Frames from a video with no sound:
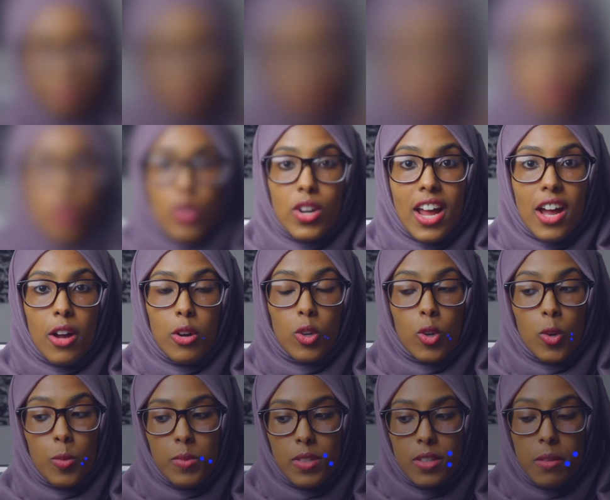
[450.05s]
So now
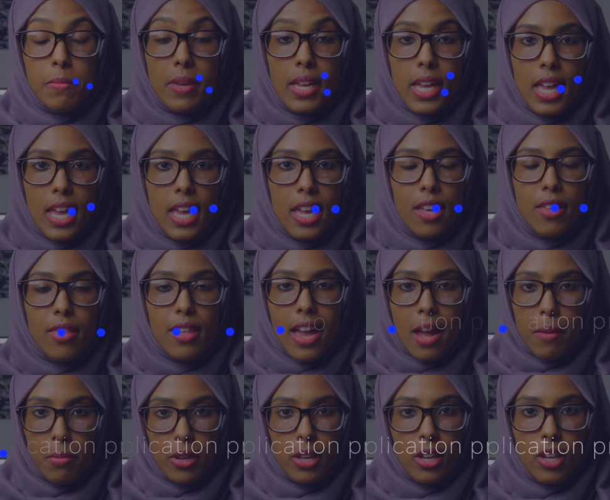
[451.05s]
comes the biggie, the
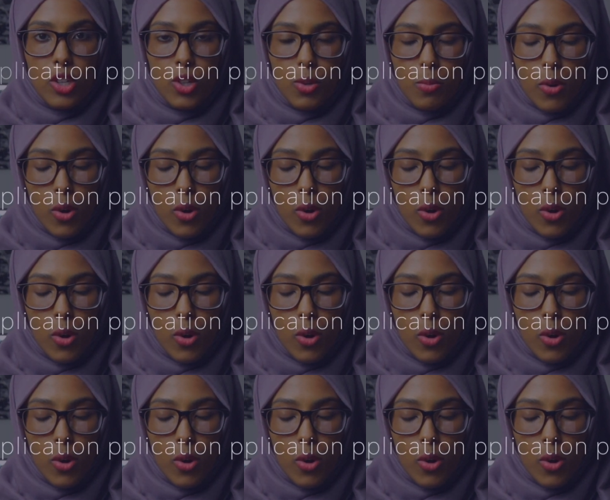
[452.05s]
application